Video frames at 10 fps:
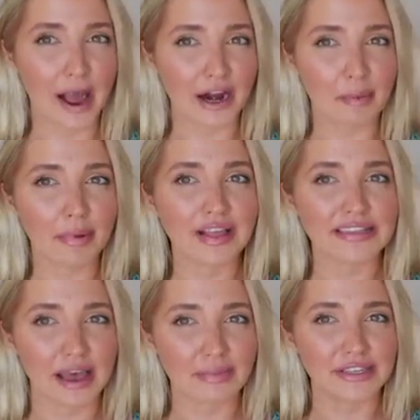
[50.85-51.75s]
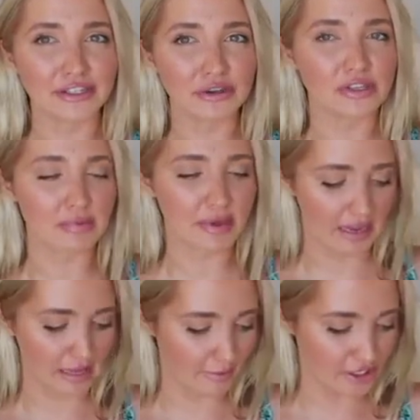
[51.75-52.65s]
I remember they sent me suits at the
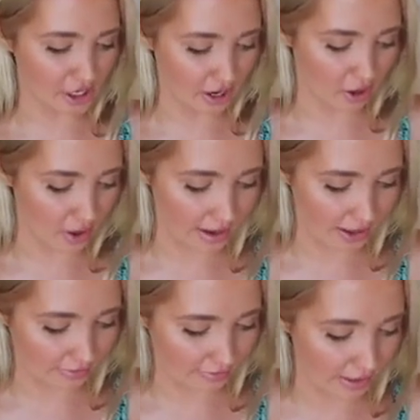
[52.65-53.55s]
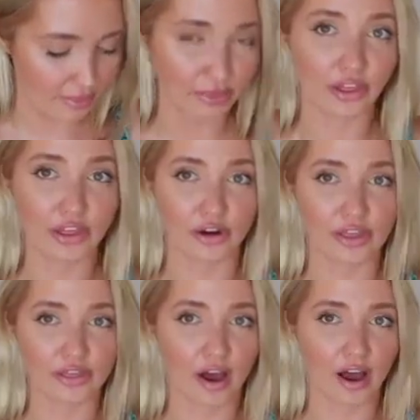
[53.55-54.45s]
beginning of my channel and I like
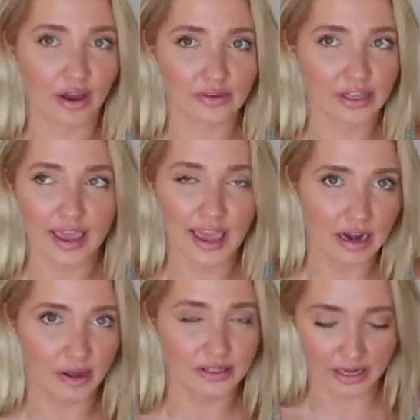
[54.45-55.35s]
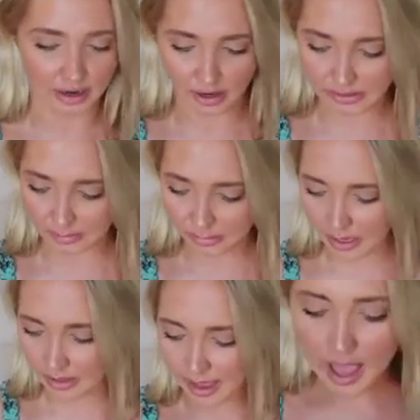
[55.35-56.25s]
literally thought I was like Hannah Montana or
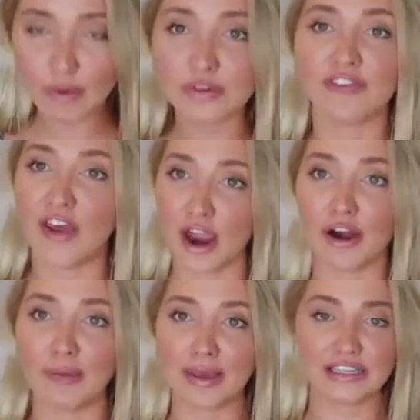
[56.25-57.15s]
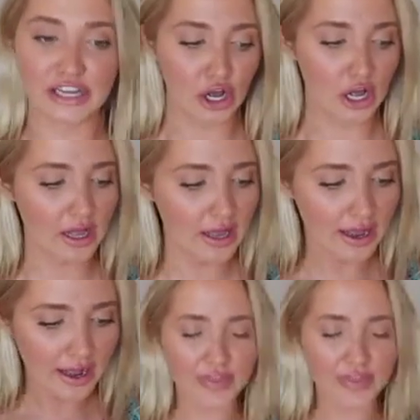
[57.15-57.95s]
something. Like it was a very big deal.